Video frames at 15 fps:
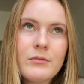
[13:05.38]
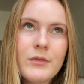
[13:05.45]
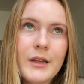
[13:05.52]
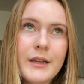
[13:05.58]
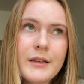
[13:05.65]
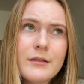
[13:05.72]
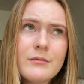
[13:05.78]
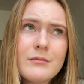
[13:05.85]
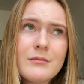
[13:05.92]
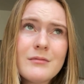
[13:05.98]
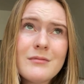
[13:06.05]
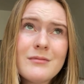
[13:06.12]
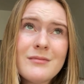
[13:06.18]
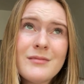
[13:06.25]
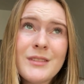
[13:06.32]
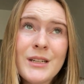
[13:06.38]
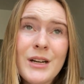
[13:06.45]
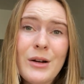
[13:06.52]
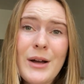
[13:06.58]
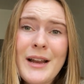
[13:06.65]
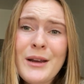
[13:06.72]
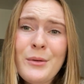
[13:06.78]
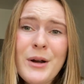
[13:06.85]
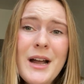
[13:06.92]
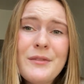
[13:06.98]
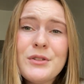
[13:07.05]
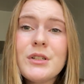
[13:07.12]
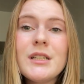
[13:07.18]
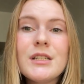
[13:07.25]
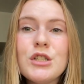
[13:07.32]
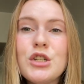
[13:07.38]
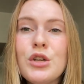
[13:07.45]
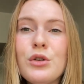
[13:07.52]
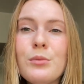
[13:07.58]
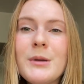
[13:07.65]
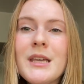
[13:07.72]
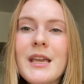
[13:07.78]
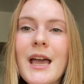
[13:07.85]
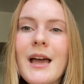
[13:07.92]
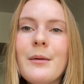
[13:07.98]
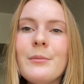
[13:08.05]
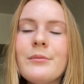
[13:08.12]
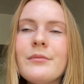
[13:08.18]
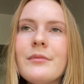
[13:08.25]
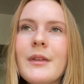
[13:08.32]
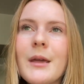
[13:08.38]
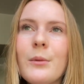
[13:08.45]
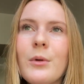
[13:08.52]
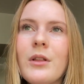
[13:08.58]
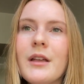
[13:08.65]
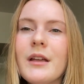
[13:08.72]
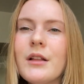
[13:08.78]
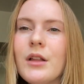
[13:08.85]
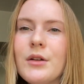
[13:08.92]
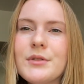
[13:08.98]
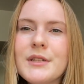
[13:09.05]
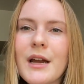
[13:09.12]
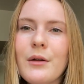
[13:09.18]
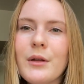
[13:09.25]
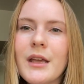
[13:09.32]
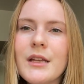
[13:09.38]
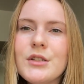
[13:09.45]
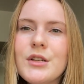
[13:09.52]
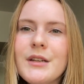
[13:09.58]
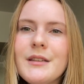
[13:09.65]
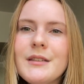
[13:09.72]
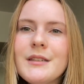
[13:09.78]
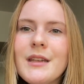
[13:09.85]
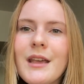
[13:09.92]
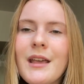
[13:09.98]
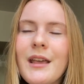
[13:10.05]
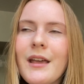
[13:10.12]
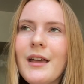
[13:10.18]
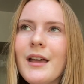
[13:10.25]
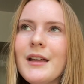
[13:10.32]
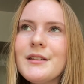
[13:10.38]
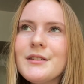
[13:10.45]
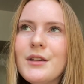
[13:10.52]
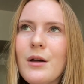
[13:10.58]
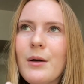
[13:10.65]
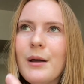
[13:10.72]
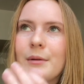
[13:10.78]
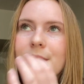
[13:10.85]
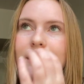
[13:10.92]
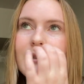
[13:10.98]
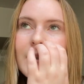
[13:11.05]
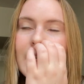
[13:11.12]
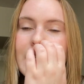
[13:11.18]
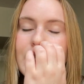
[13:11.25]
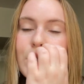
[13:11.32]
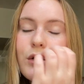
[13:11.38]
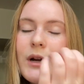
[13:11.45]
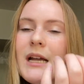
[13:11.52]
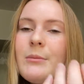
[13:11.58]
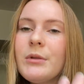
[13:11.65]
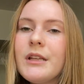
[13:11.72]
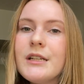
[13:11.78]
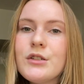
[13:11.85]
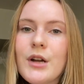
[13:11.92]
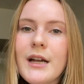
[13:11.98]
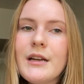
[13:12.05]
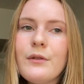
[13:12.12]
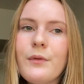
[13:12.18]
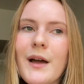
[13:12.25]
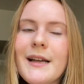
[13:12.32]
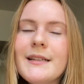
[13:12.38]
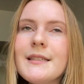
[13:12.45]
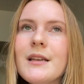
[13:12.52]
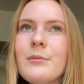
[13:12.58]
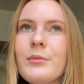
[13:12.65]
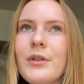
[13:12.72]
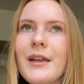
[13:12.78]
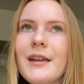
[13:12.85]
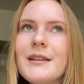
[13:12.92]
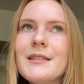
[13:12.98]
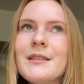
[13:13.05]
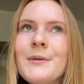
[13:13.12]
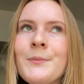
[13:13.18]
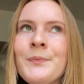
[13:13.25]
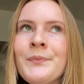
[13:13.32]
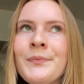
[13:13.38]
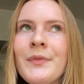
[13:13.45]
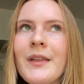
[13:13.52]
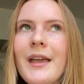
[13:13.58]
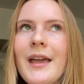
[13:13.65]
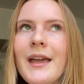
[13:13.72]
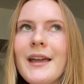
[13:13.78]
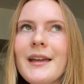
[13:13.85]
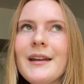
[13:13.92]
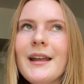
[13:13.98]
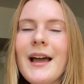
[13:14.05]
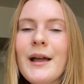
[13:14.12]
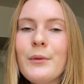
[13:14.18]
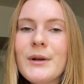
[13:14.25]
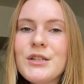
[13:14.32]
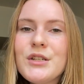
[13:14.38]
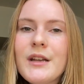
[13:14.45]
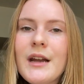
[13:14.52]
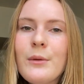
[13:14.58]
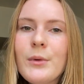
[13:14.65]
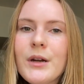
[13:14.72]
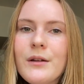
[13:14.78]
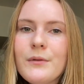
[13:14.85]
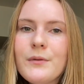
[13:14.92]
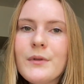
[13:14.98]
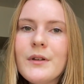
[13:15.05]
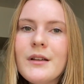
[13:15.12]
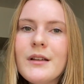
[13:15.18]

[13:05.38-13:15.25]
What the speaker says: like, you know, anywhere after like 2 p.m. they will like close down kitchens. And so I was like scrambling trying to find some place, and I wish that I would have